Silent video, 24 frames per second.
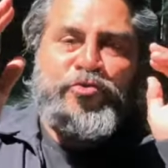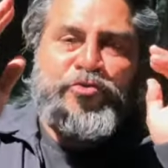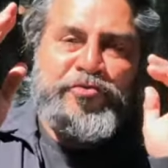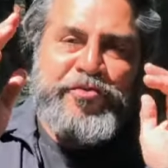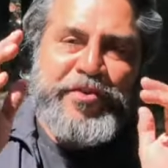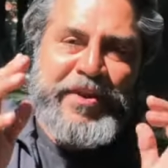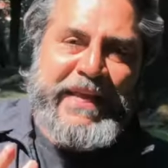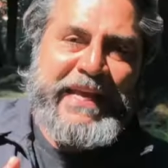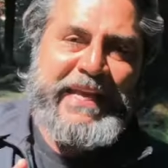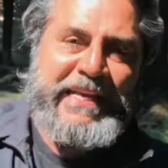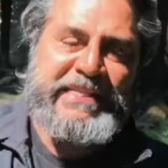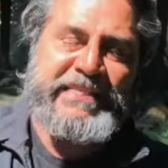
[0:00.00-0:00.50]

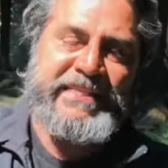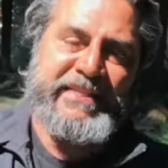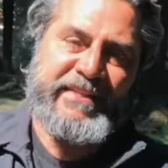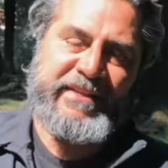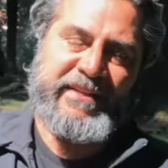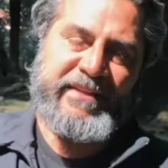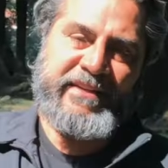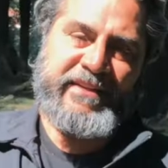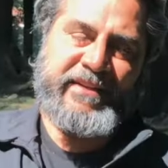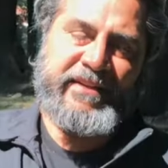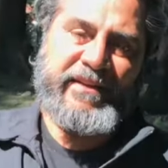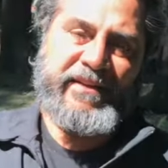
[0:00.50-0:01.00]
reason
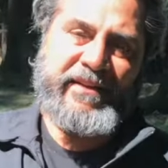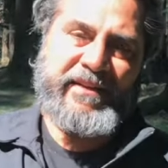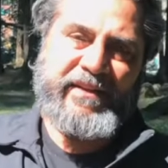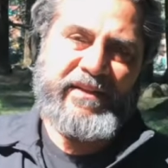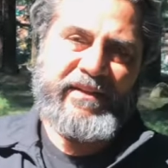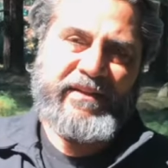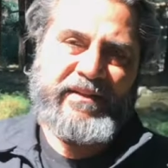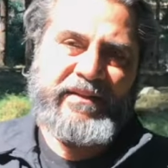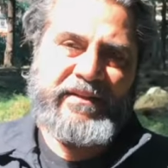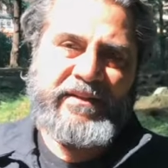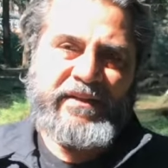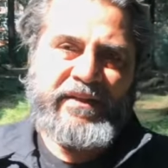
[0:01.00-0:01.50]

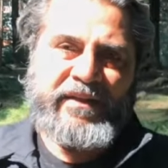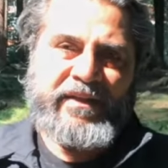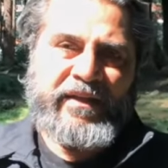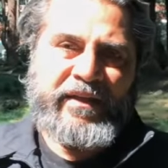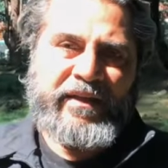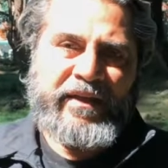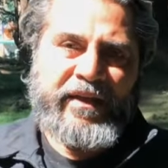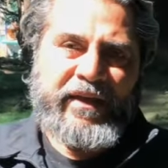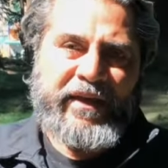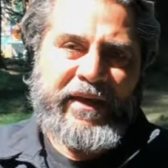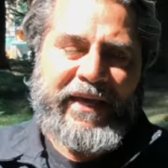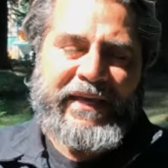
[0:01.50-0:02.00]

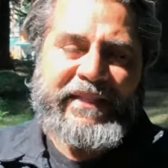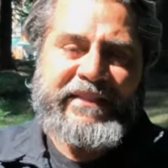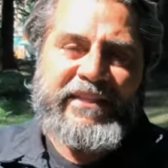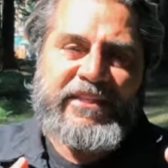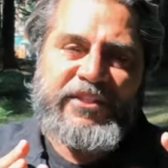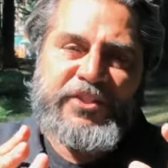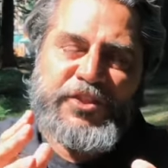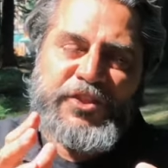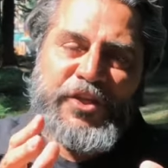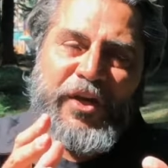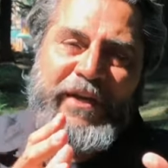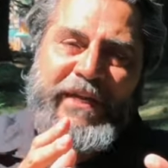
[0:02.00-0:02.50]
in
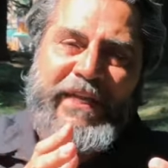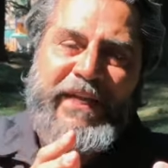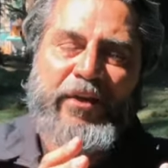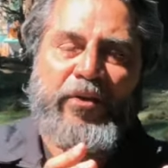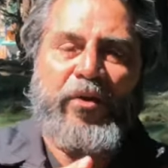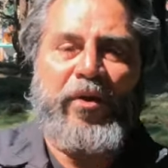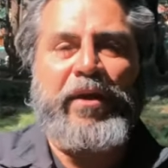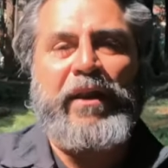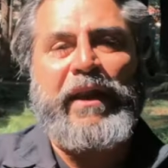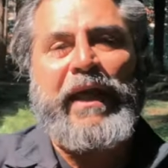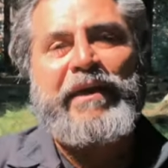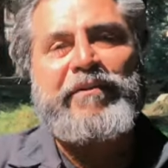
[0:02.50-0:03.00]
this journey
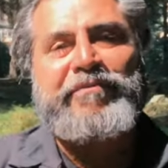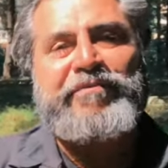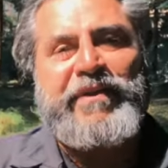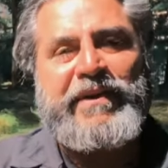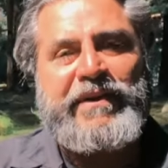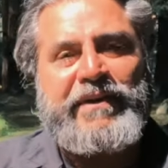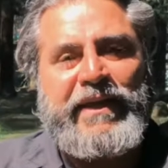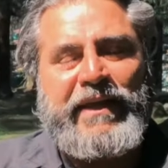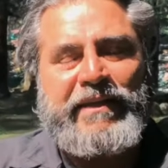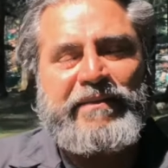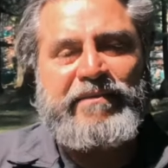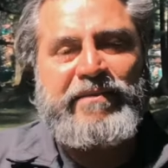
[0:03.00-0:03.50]
called life and
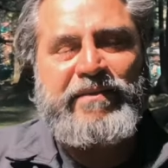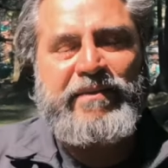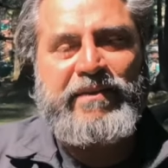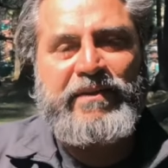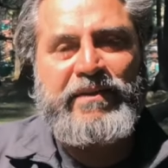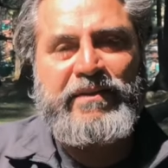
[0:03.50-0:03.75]
death.